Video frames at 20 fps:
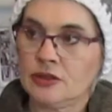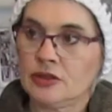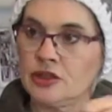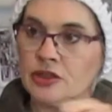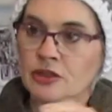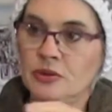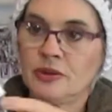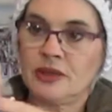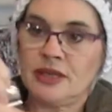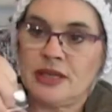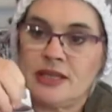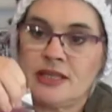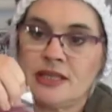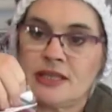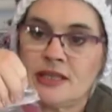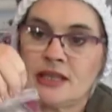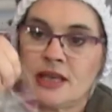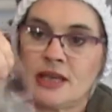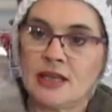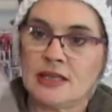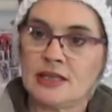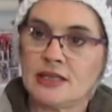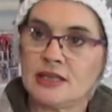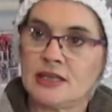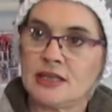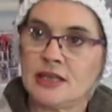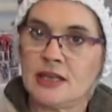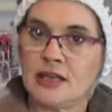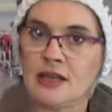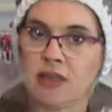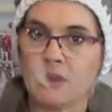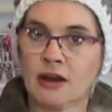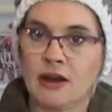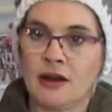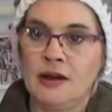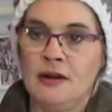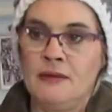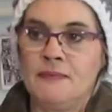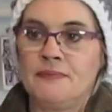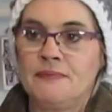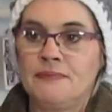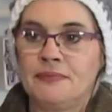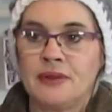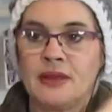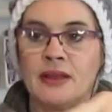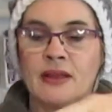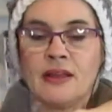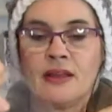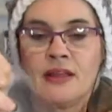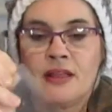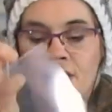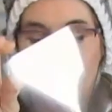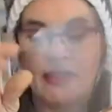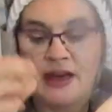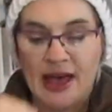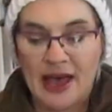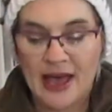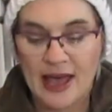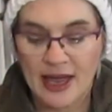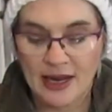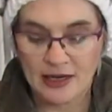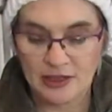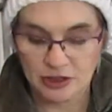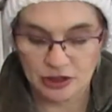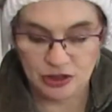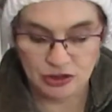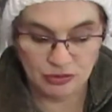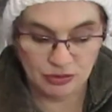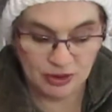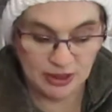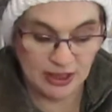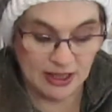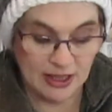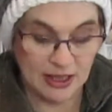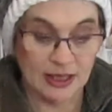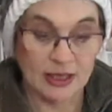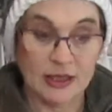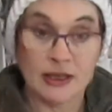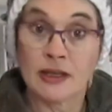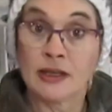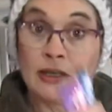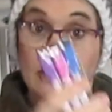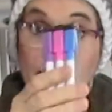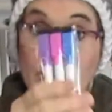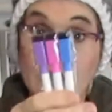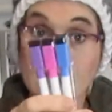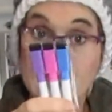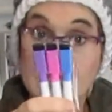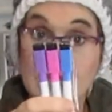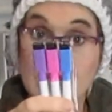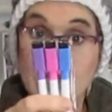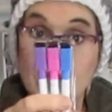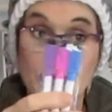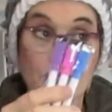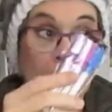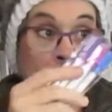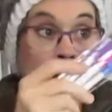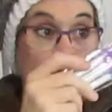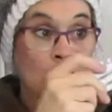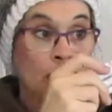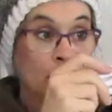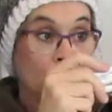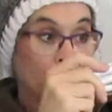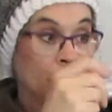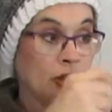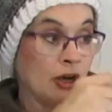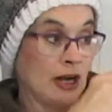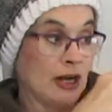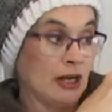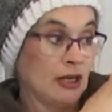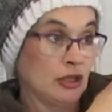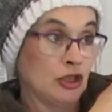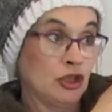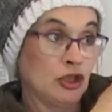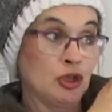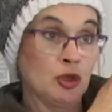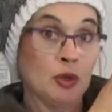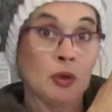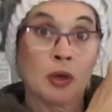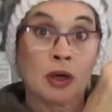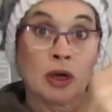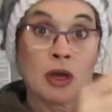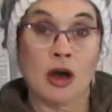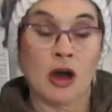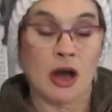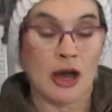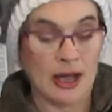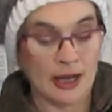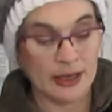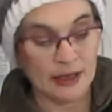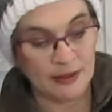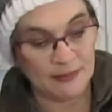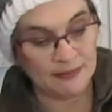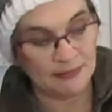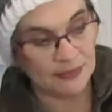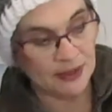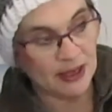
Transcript: Two of these things here that you can take your marker and doodle on.